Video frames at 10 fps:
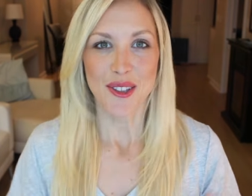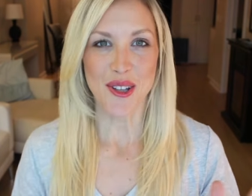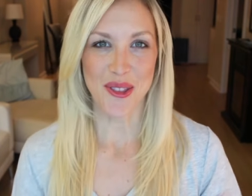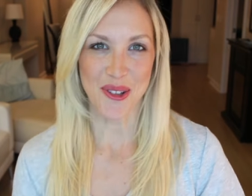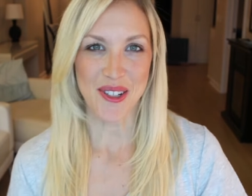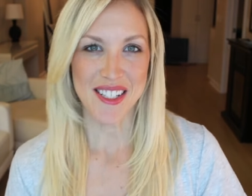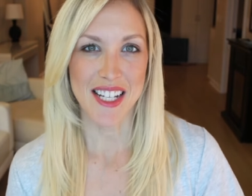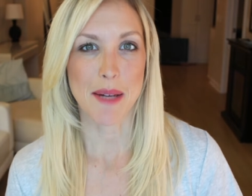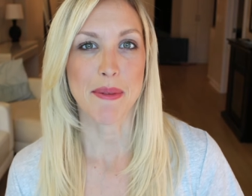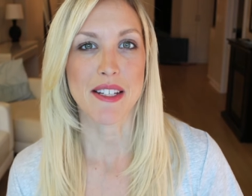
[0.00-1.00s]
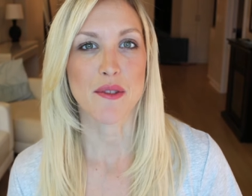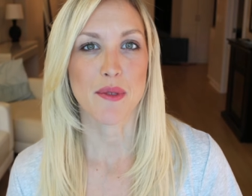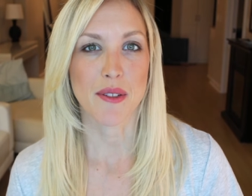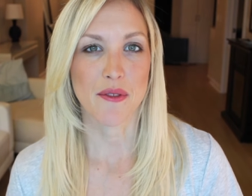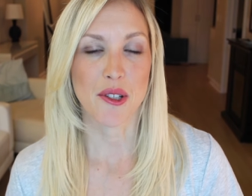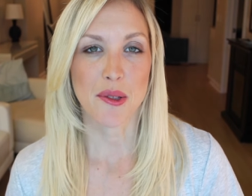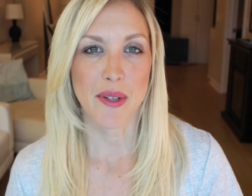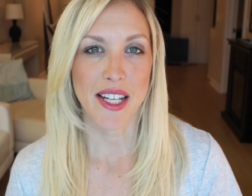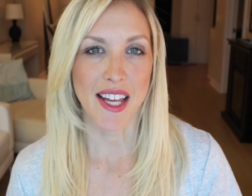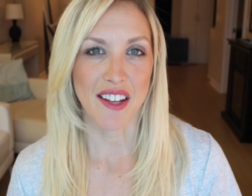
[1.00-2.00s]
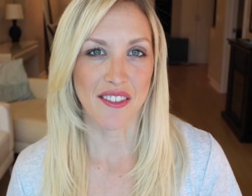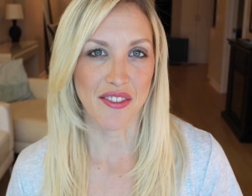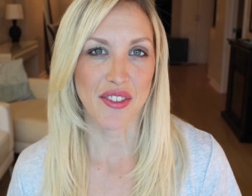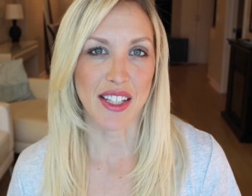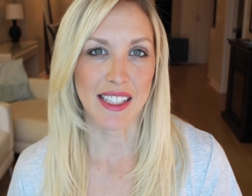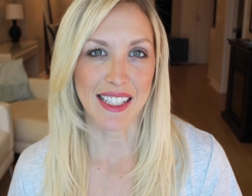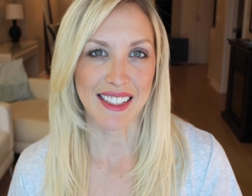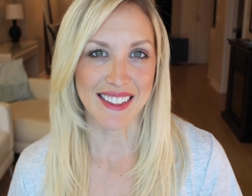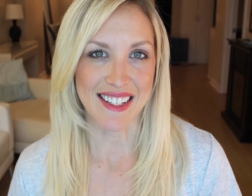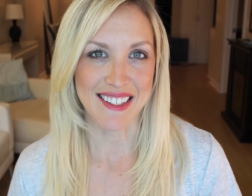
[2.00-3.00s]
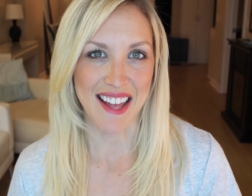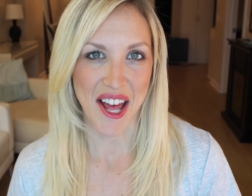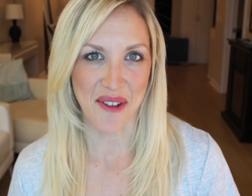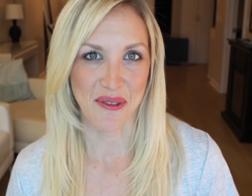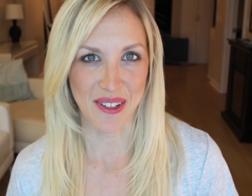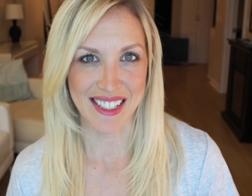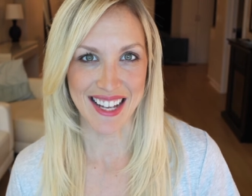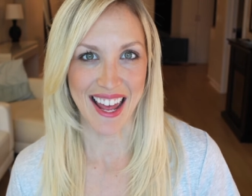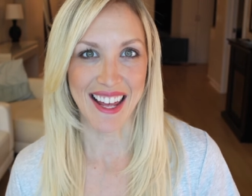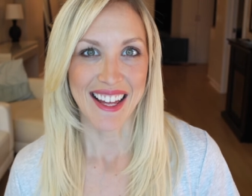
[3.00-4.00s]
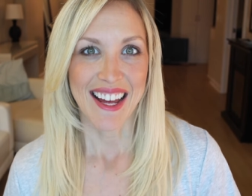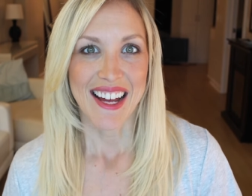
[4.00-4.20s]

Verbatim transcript: The third tip is reviewing and feeling this every day.